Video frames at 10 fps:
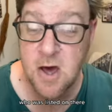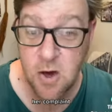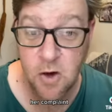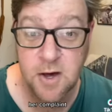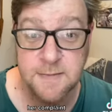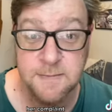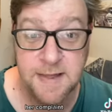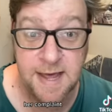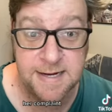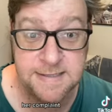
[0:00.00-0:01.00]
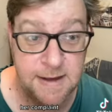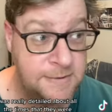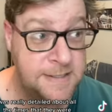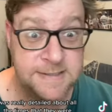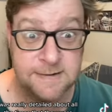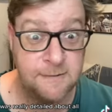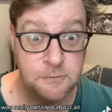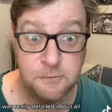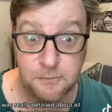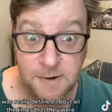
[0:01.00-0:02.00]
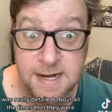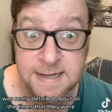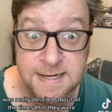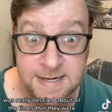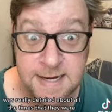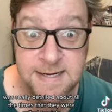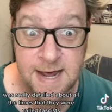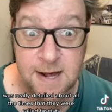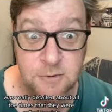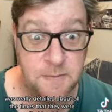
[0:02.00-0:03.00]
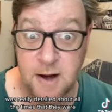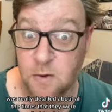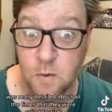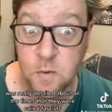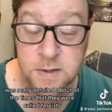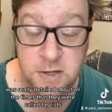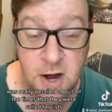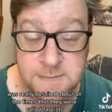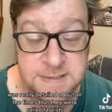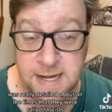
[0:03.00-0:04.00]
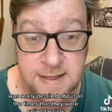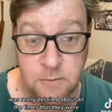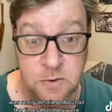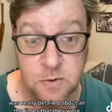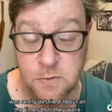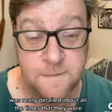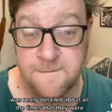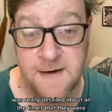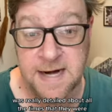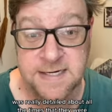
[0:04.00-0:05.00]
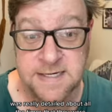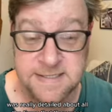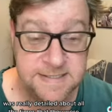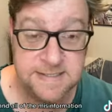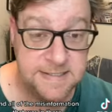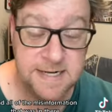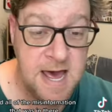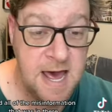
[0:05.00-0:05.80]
her complaint was really detailed about all the times that they were called fascists and